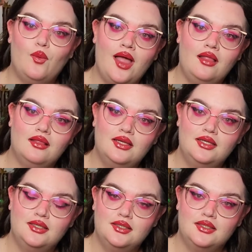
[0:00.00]
well,
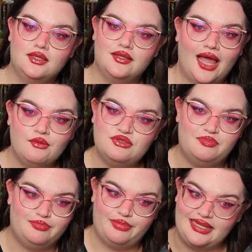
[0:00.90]
that was
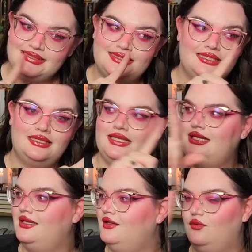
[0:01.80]

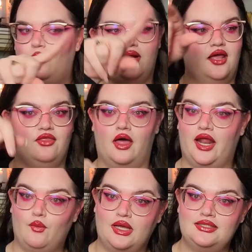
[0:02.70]
basically what I thought
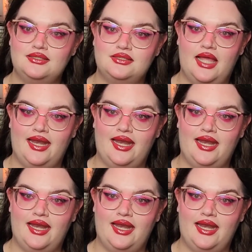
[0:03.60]
I was,